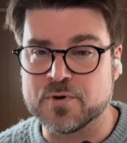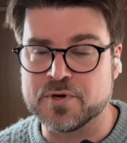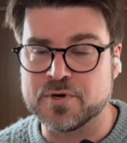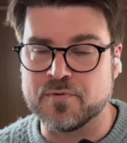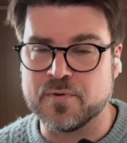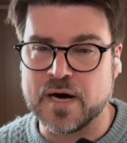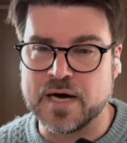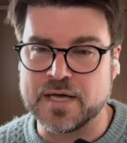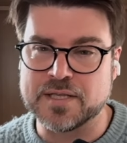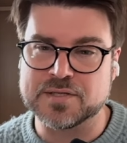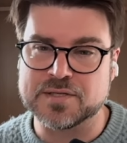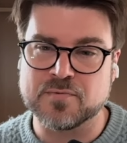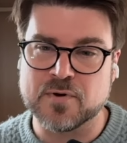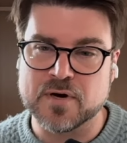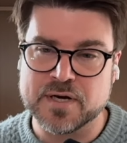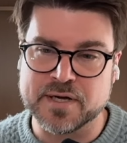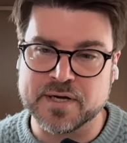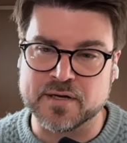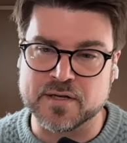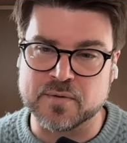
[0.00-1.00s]
UI that's
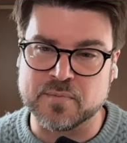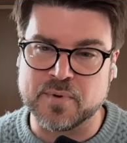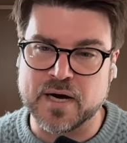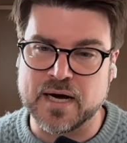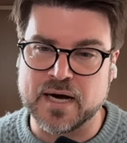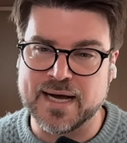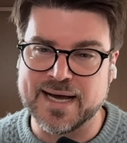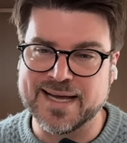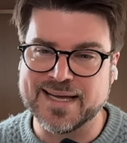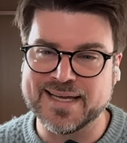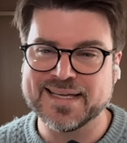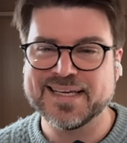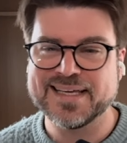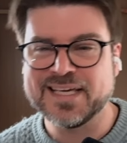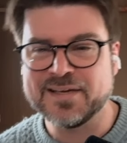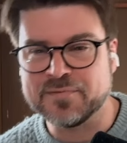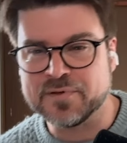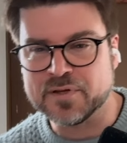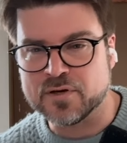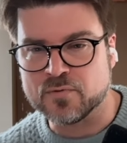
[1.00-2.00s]
running on the Pi,
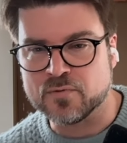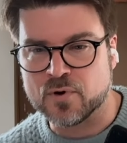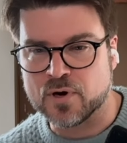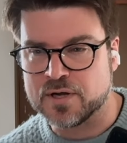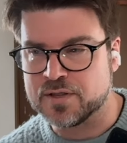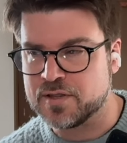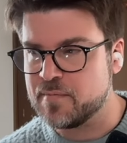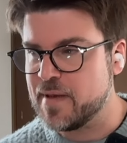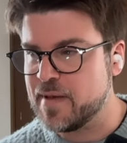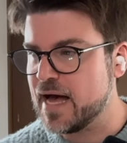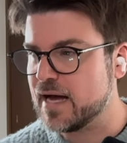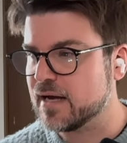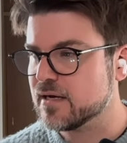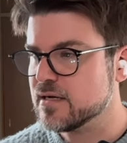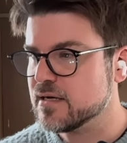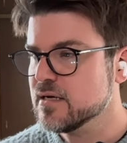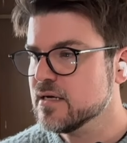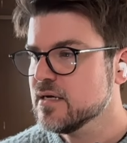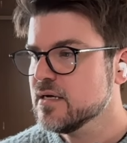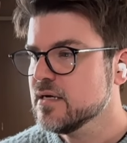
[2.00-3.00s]
even though we're on the
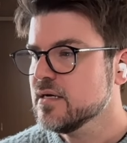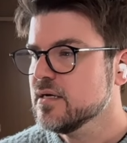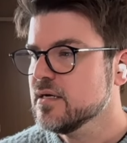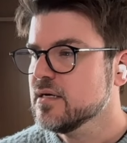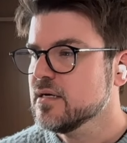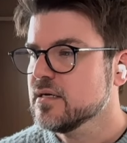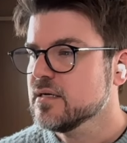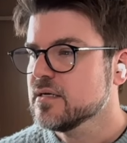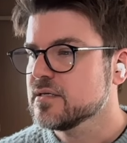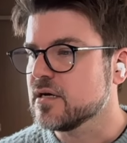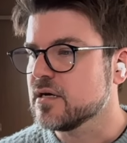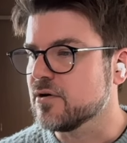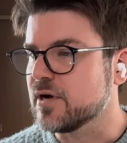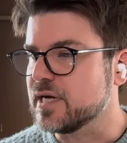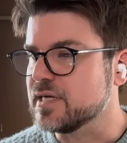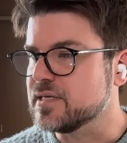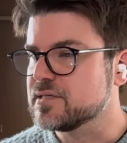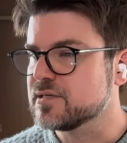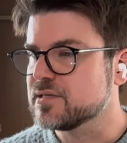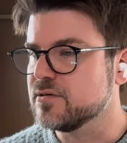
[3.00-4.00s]
Mac.
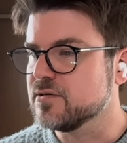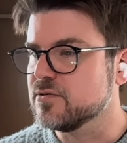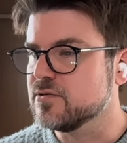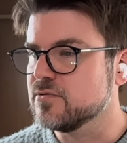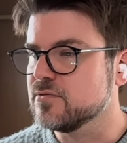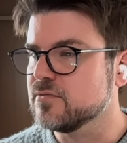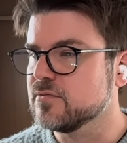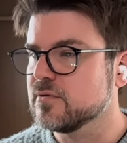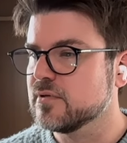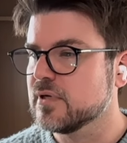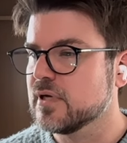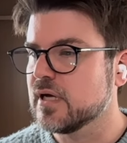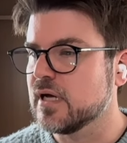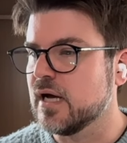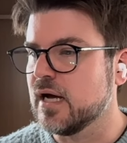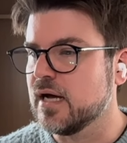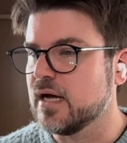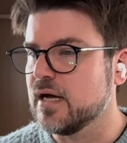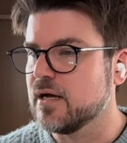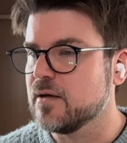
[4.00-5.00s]
Okay, so
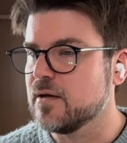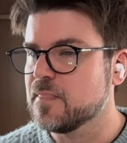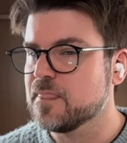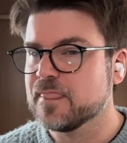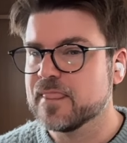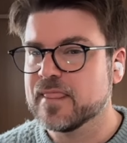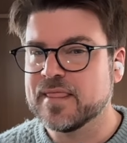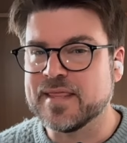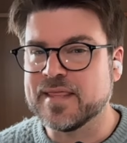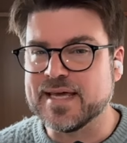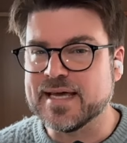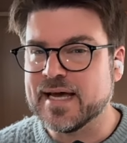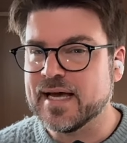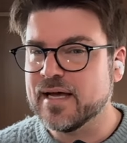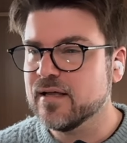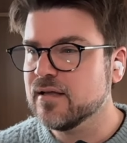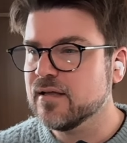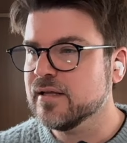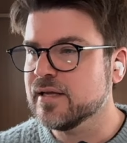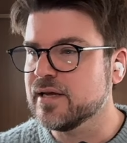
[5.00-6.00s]
the
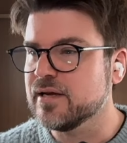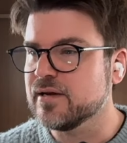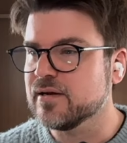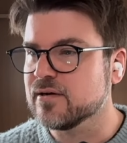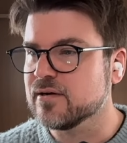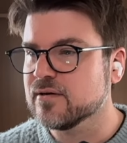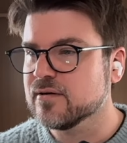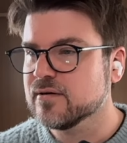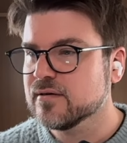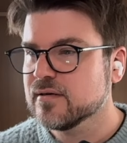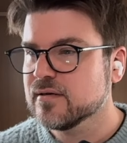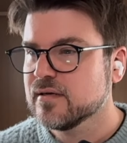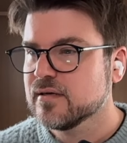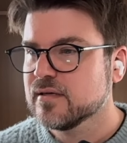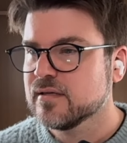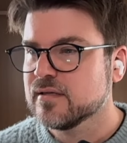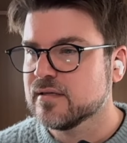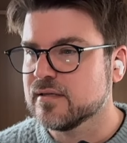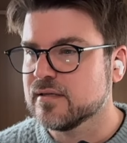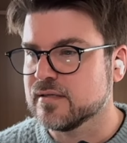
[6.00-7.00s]
L here,
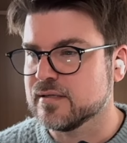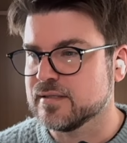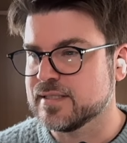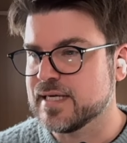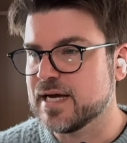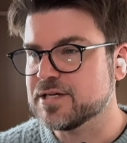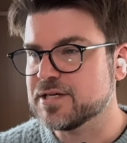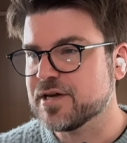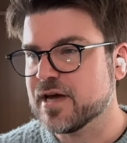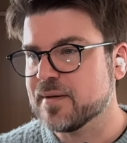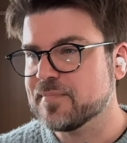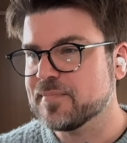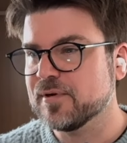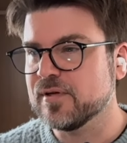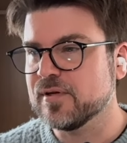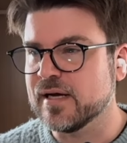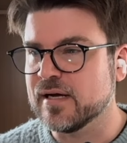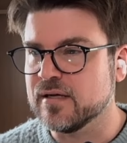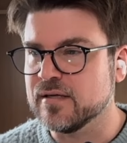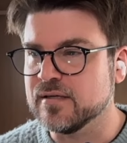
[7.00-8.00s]
the
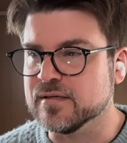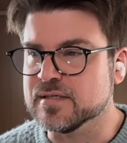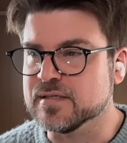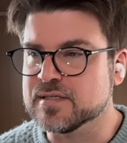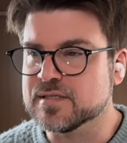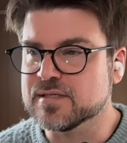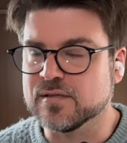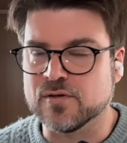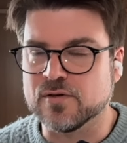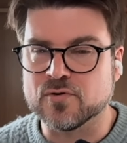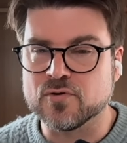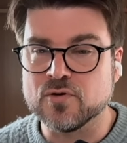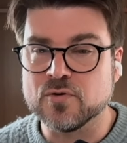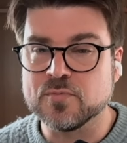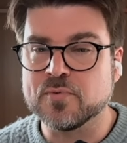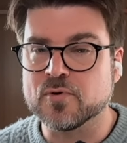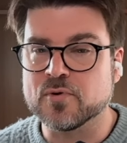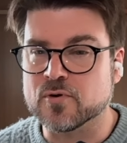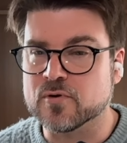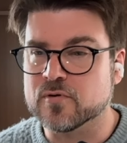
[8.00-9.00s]
capital L is local
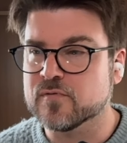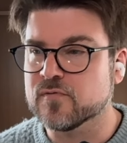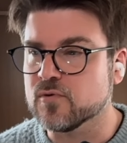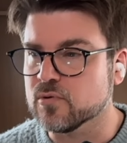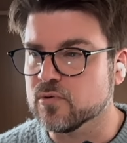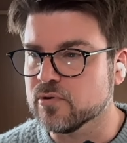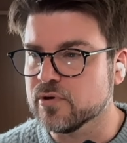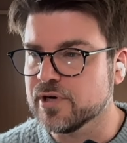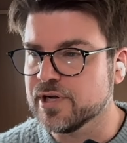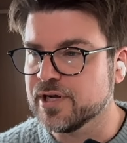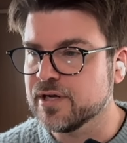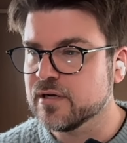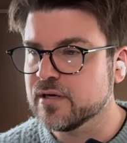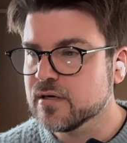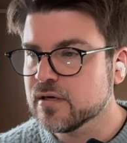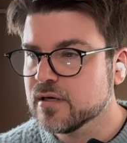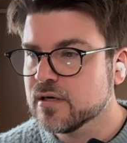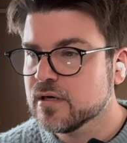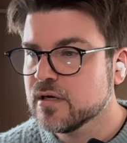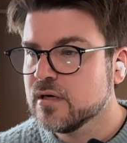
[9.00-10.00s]
port forwarding.